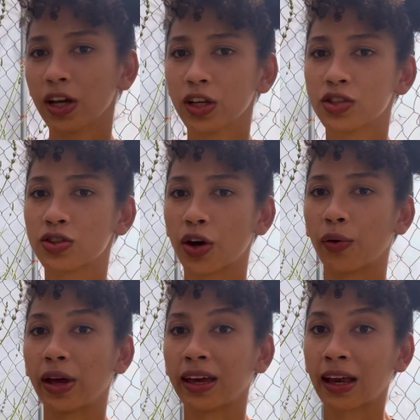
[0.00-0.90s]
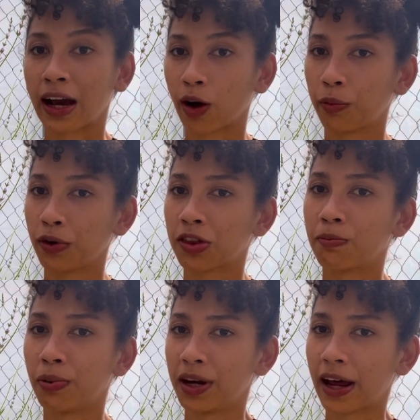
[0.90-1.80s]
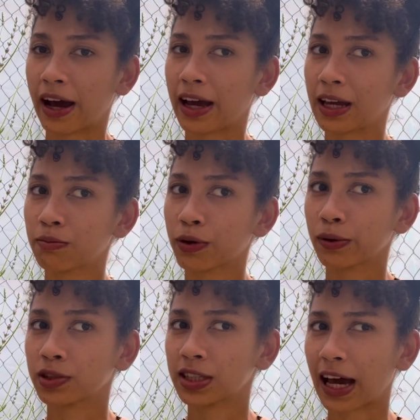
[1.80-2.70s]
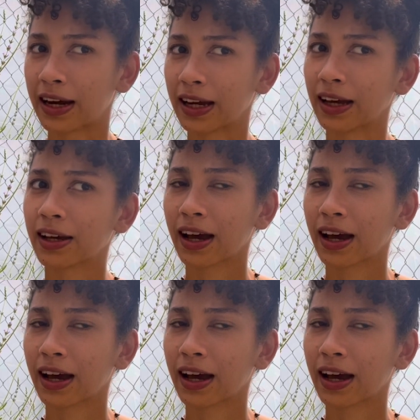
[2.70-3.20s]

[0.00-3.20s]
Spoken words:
So it can help with benign prostatic